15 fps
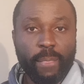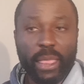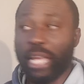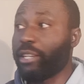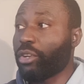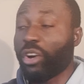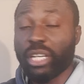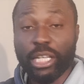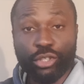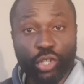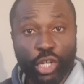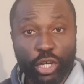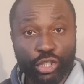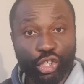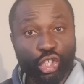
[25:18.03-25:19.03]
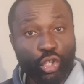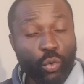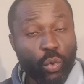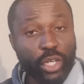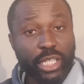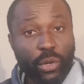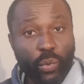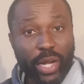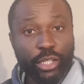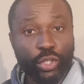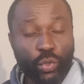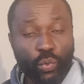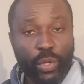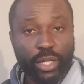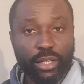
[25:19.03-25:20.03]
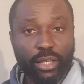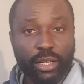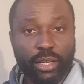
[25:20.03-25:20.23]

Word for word: in order to continue what they were doing